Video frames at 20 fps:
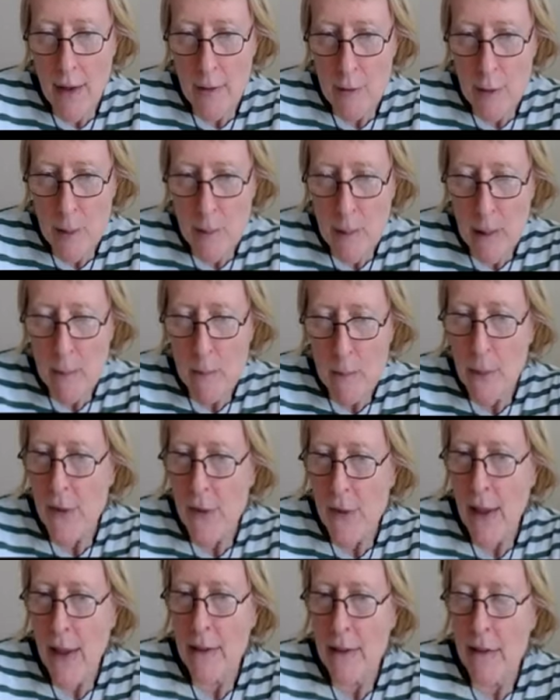remember
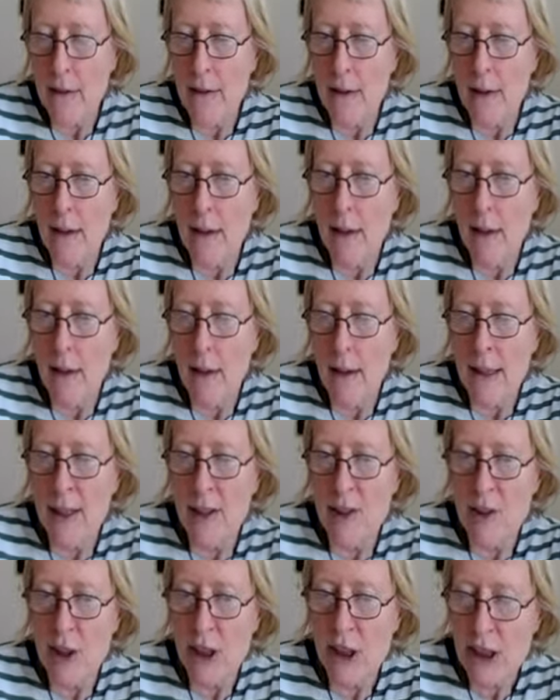that
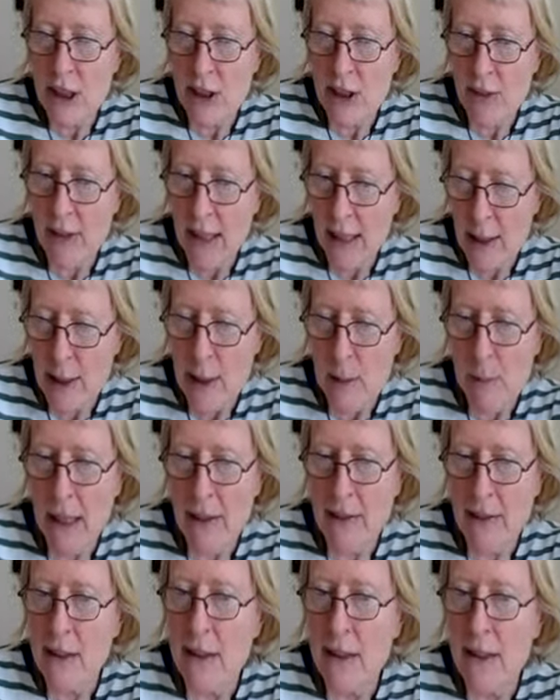condition,
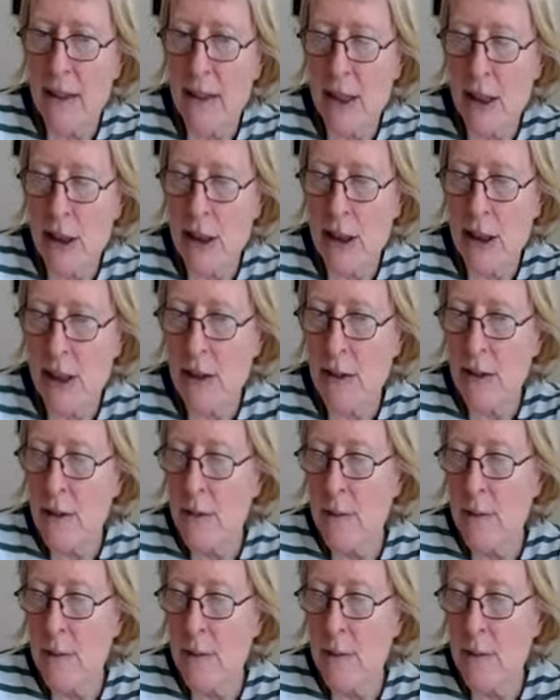adiabatic condition.